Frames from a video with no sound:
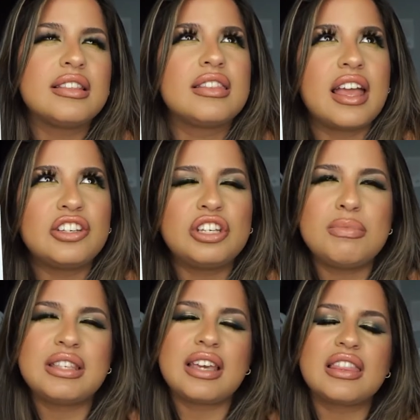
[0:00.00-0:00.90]
then she
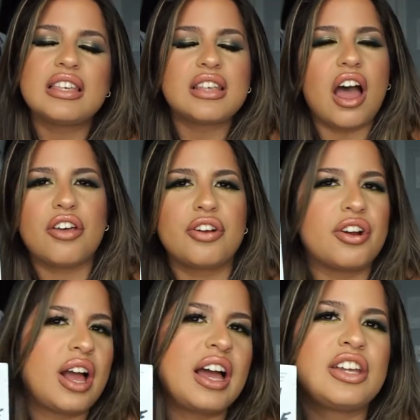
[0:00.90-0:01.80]
meets like this other
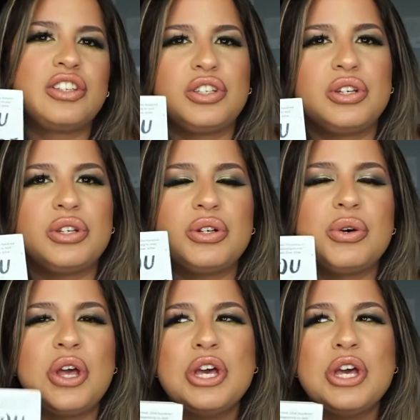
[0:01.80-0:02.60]
guy too